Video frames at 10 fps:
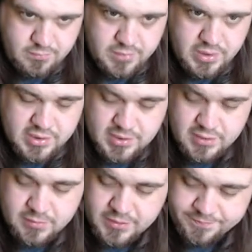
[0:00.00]
Oh,
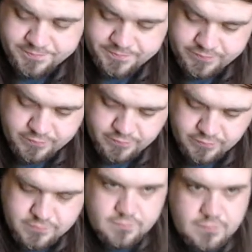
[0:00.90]
excuse me.
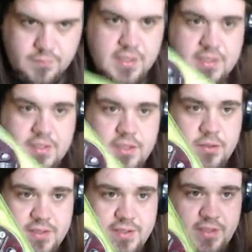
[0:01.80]
Disc 2
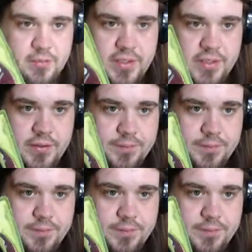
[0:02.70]
is single player.